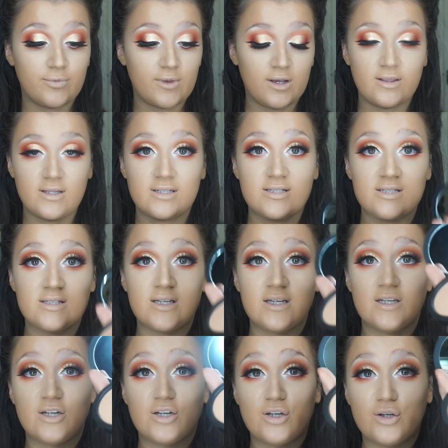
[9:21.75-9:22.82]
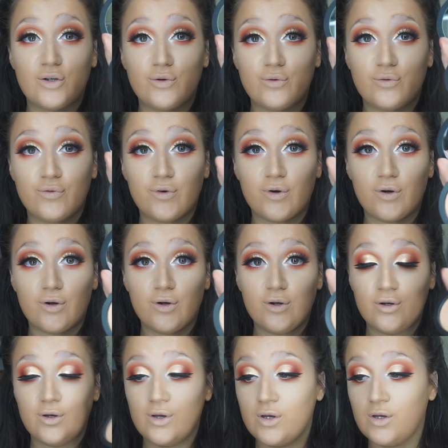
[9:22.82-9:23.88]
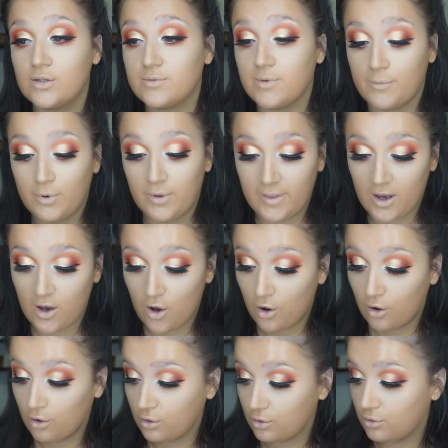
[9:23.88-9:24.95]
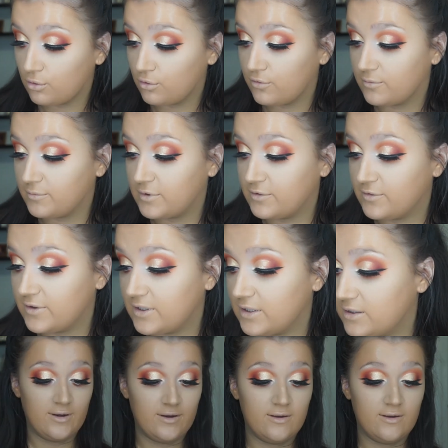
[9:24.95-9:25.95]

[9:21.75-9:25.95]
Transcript: And this is in nude 4. So I'll put that all over my face.